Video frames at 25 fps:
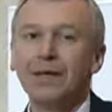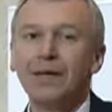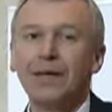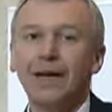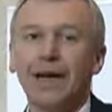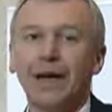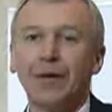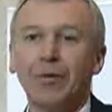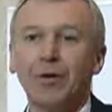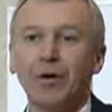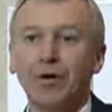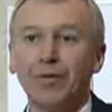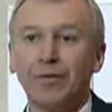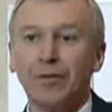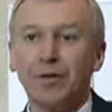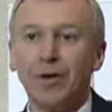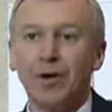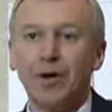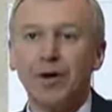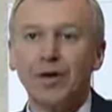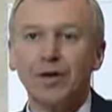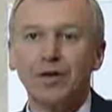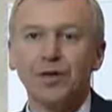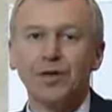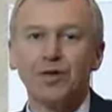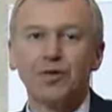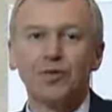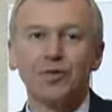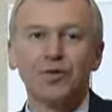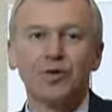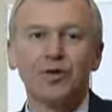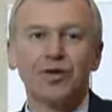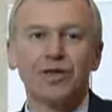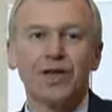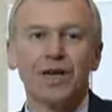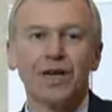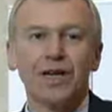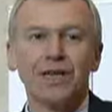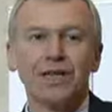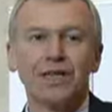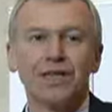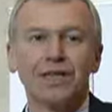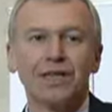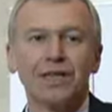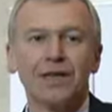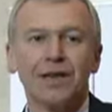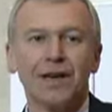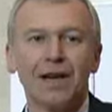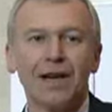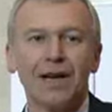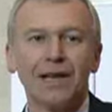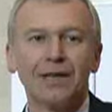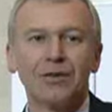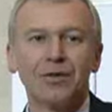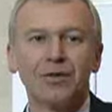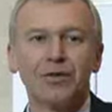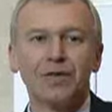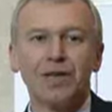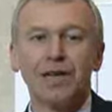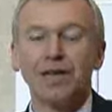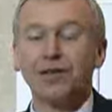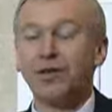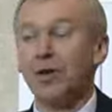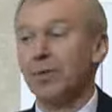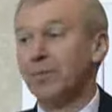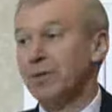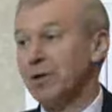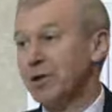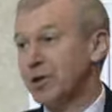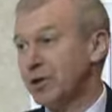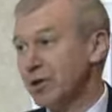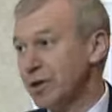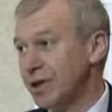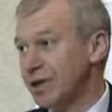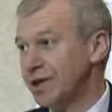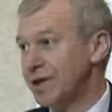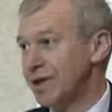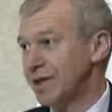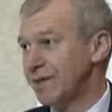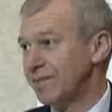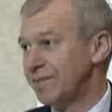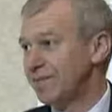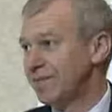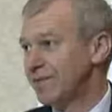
And I would, of course, to start, like to take the opportunity